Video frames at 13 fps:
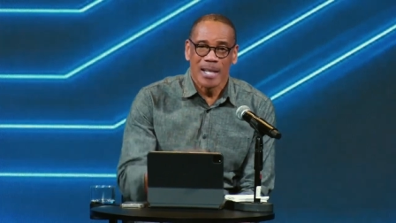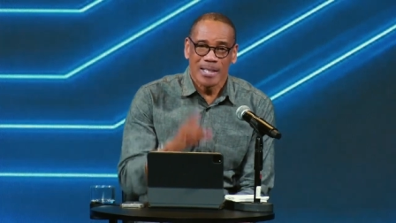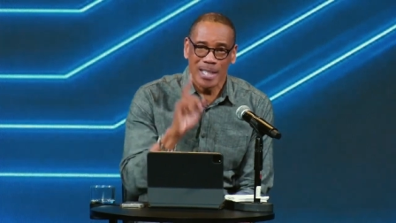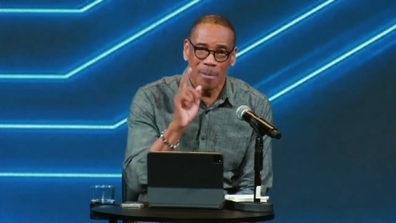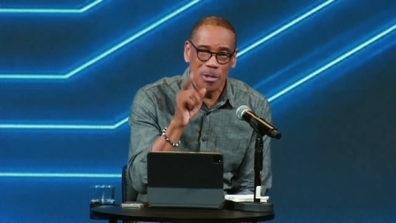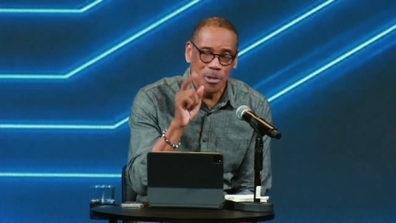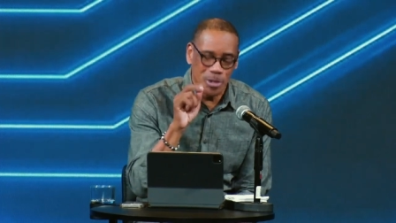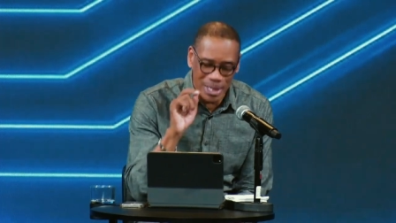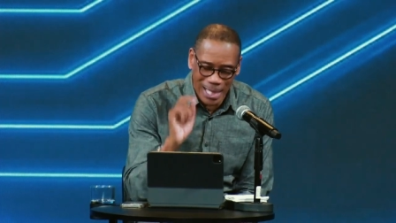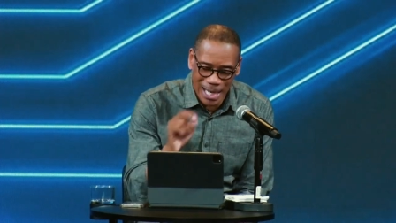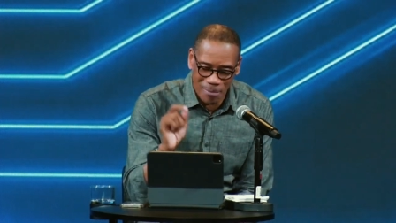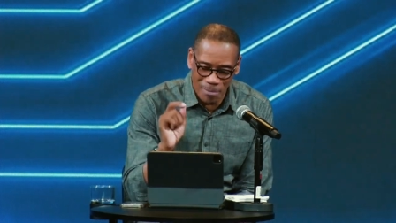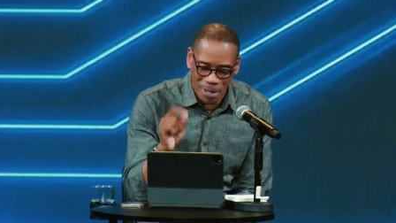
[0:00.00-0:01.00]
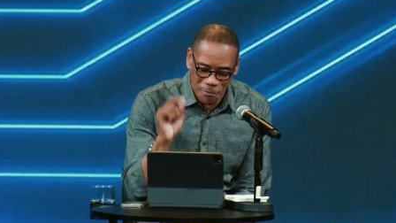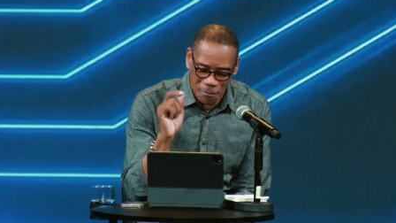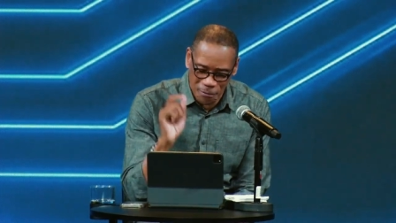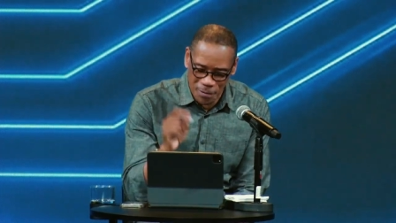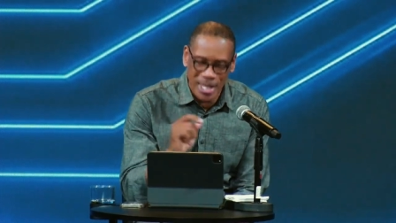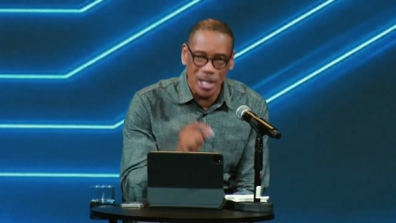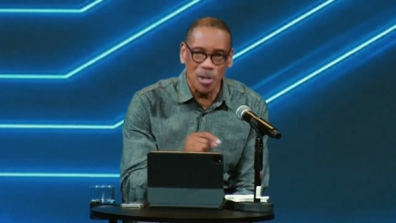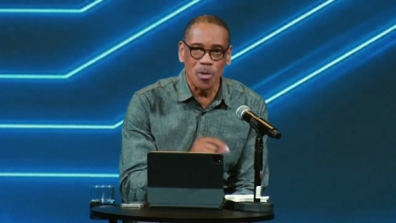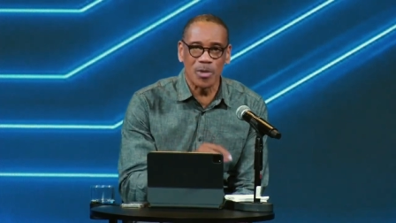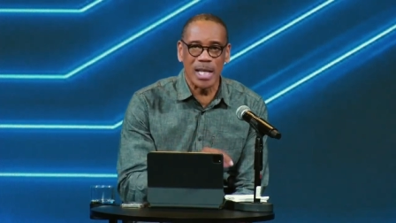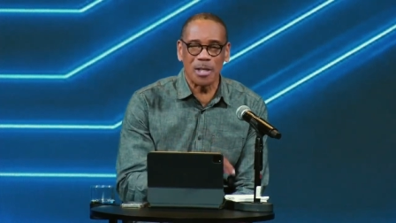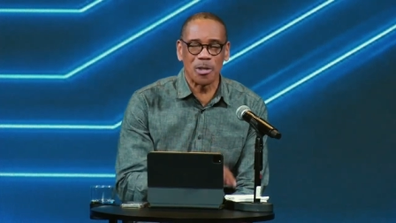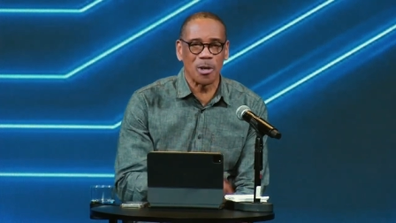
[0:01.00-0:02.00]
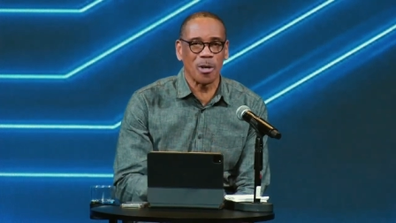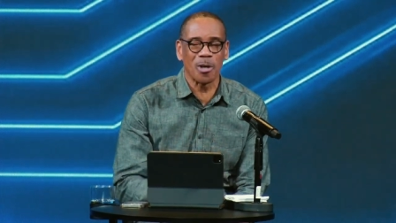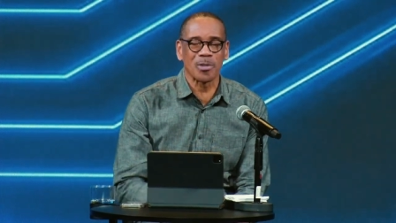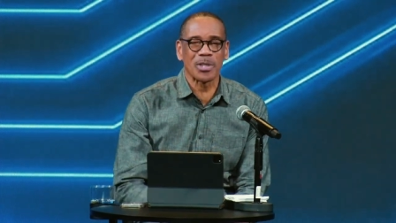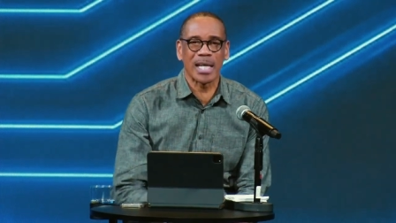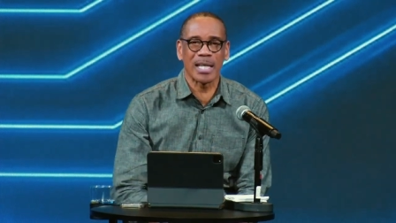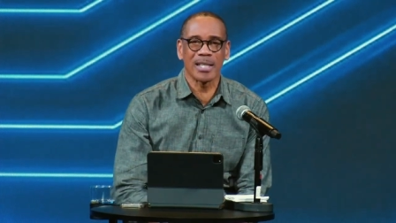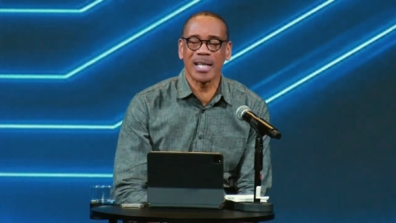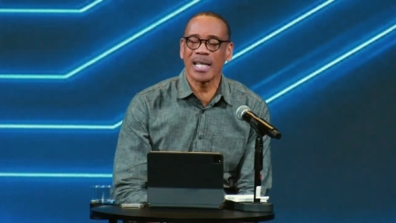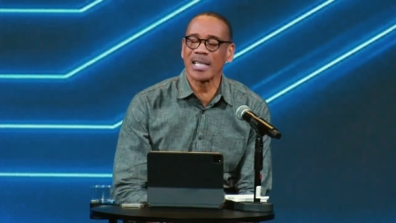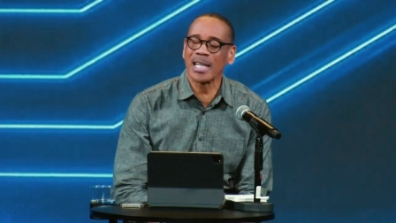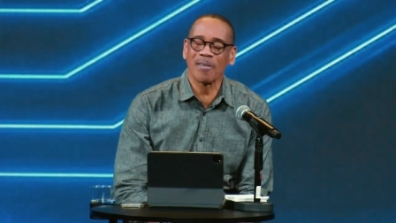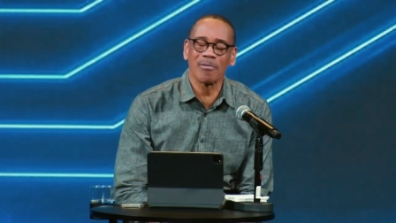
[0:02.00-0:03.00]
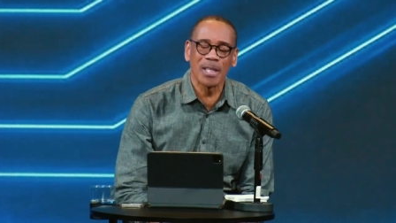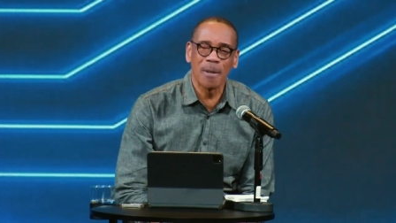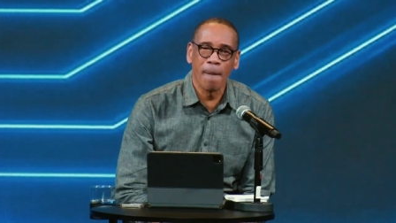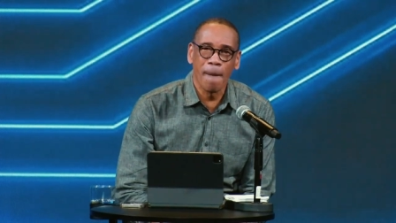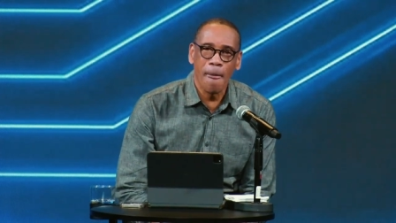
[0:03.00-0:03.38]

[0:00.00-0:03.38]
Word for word: Some of you tonight may feel that you're altogether unlovely,